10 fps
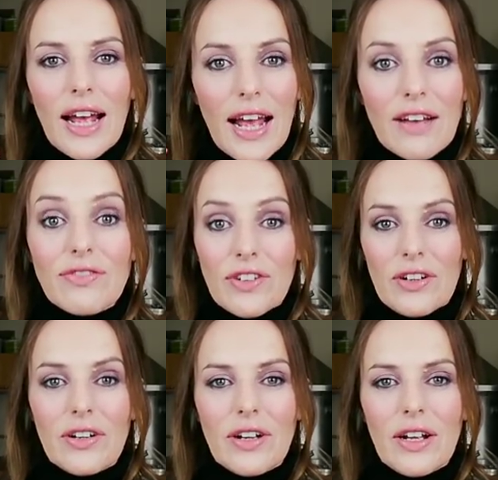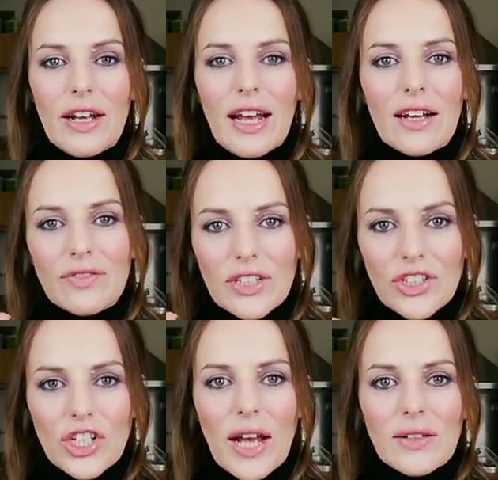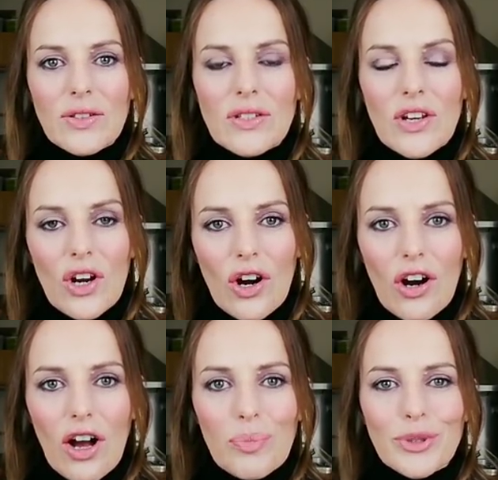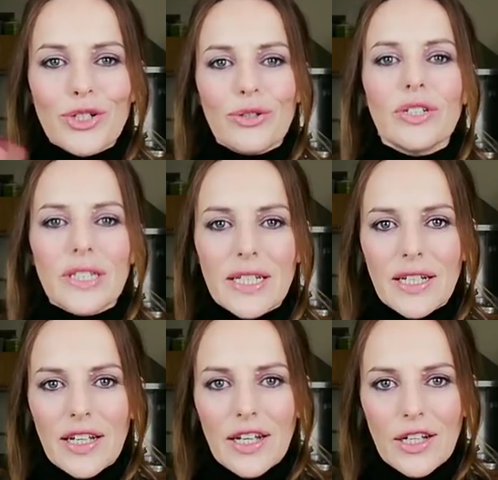ever have the chance or opportunity